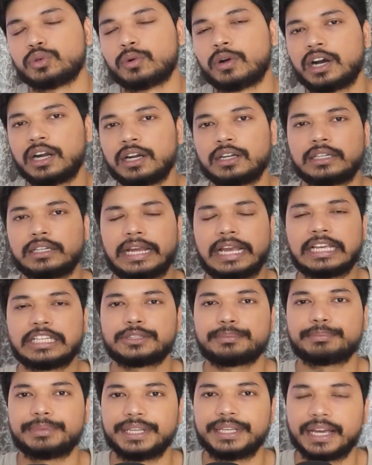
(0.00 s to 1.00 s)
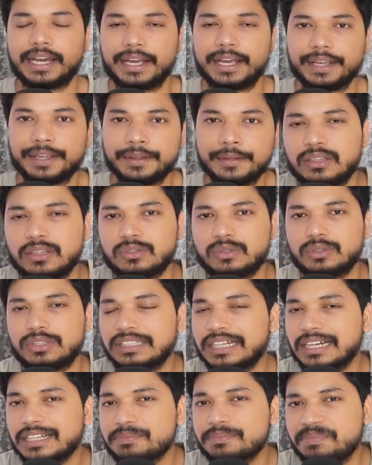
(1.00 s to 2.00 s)
uart spi so
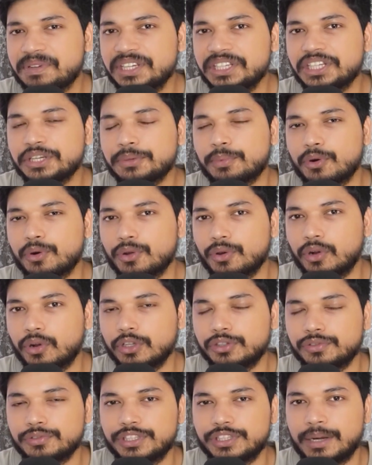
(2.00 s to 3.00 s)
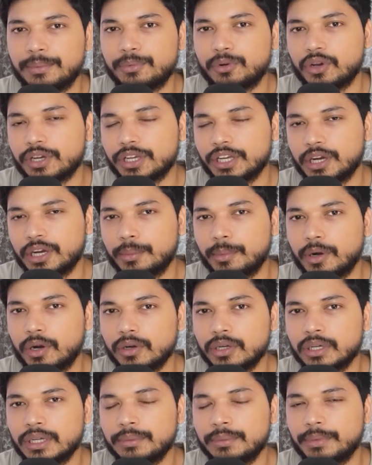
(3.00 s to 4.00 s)
these are the basic protocols which i'm talking
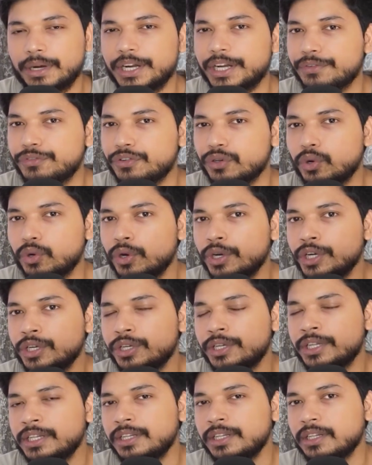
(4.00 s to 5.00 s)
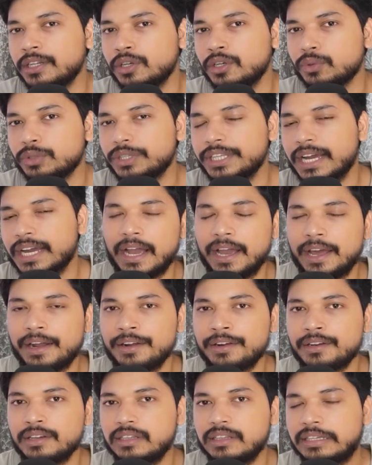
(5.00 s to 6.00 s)
about but if you go into, into the higher
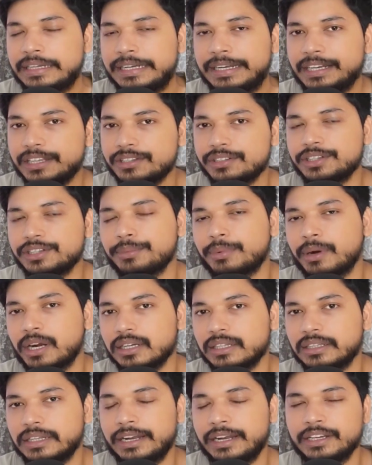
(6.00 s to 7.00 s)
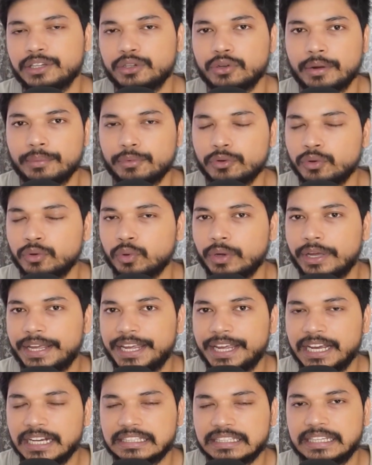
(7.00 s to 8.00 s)
end, the industry part, then you have to know
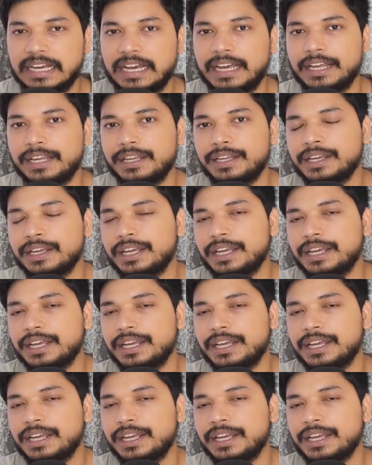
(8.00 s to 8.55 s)
AXI,